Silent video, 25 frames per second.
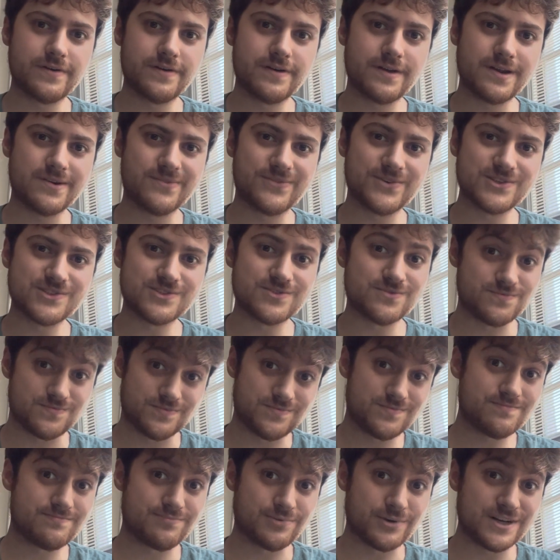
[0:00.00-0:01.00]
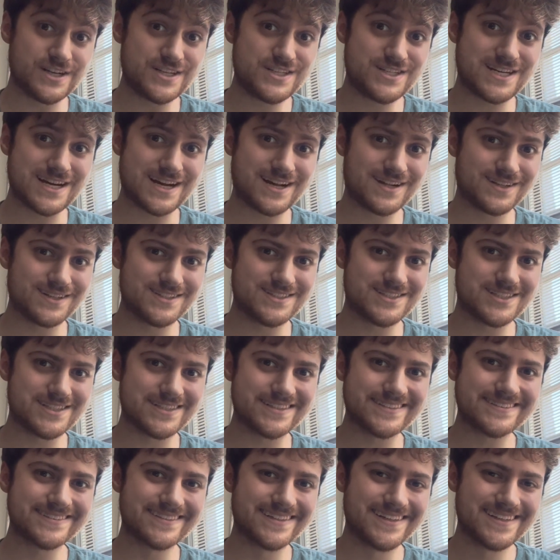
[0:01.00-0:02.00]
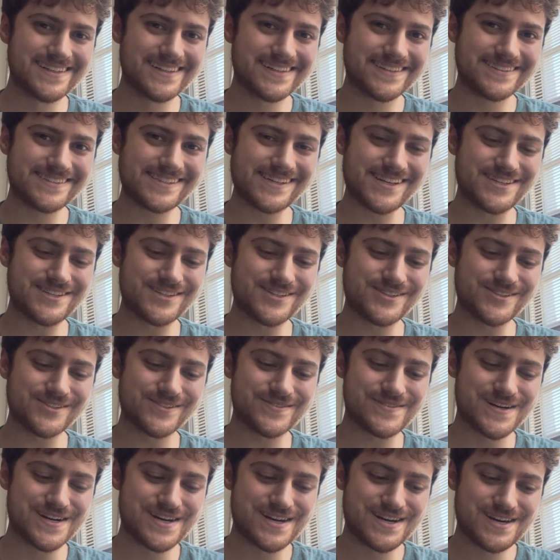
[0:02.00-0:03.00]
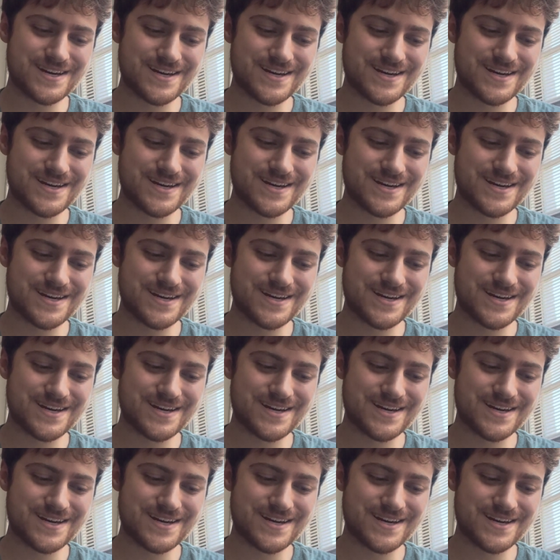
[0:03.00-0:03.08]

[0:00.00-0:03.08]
It was pretty challenging to do.